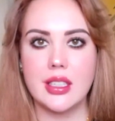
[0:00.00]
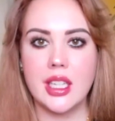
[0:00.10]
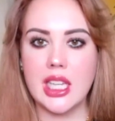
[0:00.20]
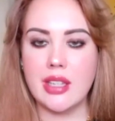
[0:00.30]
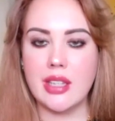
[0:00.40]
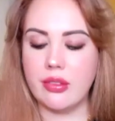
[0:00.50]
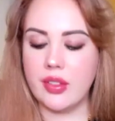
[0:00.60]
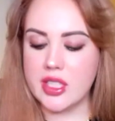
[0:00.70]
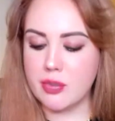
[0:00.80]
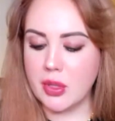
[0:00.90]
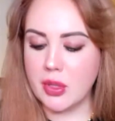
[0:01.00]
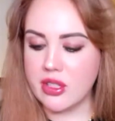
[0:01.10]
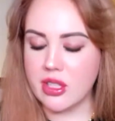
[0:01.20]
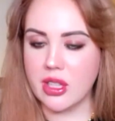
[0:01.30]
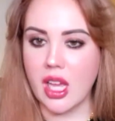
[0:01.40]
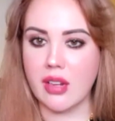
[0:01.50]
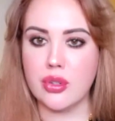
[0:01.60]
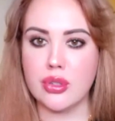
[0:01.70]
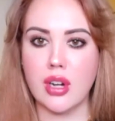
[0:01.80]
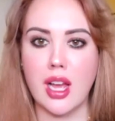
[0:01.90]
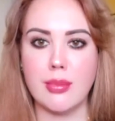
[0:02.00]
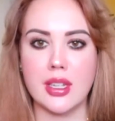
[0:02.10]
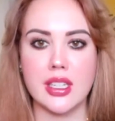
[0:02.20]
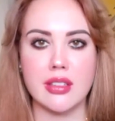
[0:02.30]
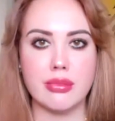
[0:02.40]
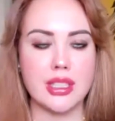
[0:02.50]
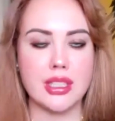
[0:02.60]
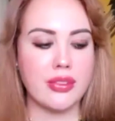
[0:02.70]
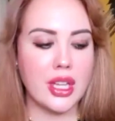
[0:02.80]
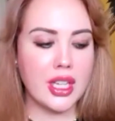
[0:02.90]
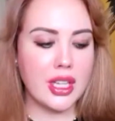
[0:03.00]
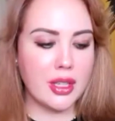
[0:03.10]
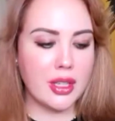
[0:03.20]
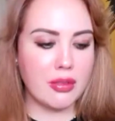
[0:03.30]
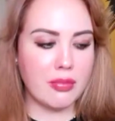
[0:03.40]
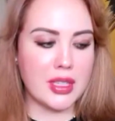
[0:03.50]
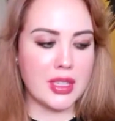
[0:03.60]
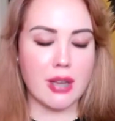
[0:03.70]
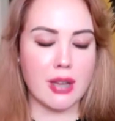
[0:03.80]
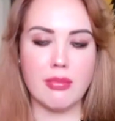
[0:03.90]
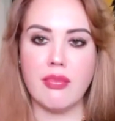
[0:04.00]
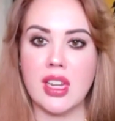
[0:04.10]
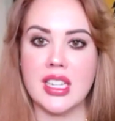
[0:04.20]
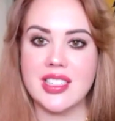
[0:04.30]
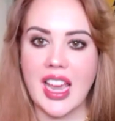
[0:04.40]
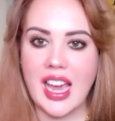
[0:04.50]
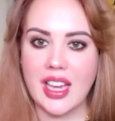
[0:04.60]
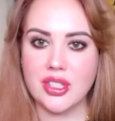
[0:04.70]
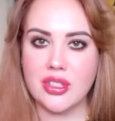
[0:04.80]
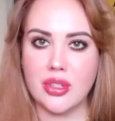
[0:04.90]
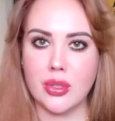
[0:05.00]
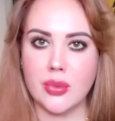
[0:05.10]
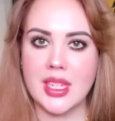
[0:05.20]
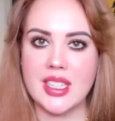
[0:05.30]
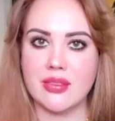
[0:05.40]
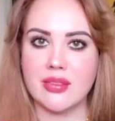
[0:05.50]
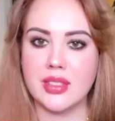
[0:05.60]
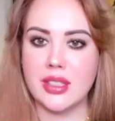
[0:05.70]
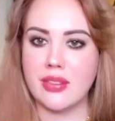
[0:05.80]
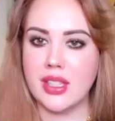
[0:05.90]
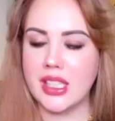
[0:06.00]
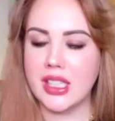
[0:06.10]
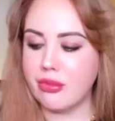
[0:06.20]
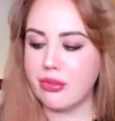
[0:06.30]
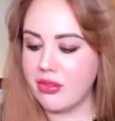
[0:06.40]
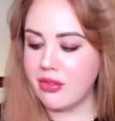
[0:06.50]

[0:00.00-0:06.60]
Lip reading: If we've experienced a lot of trauma, if we've become very attached to ways of living, if we've